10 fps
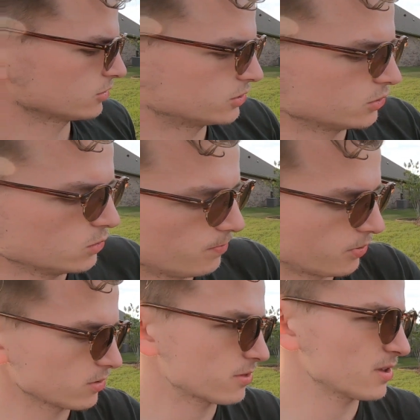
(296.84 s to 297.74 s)
two
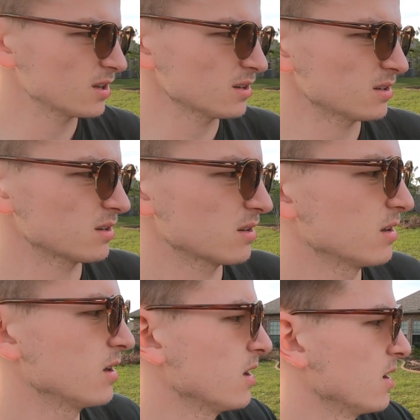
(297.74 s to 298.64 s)
per thing.
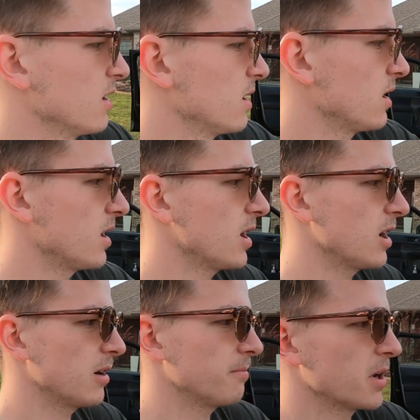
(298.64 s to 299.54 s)

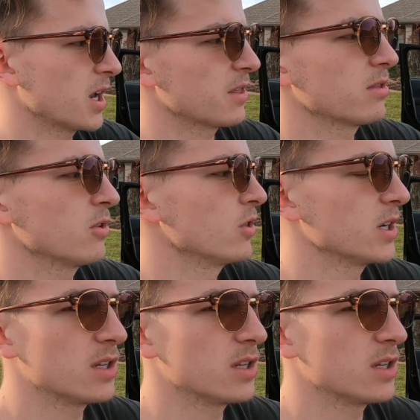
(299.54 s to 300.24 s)
But you only need